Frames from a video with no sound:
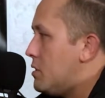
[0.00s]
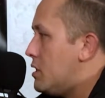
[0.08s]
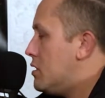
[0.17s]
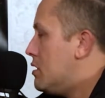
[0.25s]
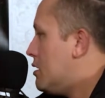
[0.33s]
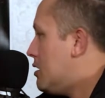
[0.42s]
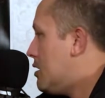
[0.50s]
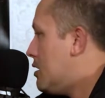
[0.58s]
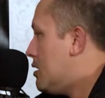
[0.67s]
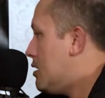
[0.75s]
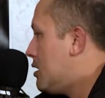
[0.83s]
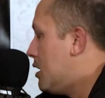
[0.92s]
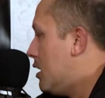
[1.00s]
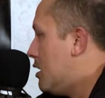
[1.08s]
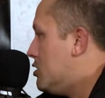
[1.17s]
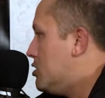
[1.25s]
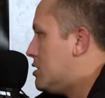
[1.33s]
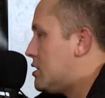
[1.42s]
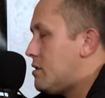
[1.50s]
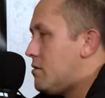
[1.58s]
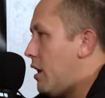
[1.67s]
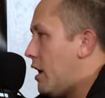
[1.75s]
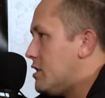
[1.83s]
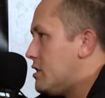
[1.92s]
and just
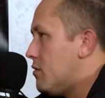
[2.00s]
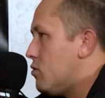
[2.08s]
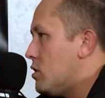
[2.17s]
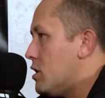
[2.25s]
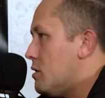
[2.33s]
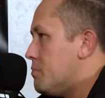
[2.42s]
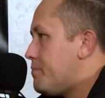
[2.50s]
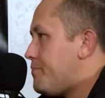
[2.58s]
catch everyone up.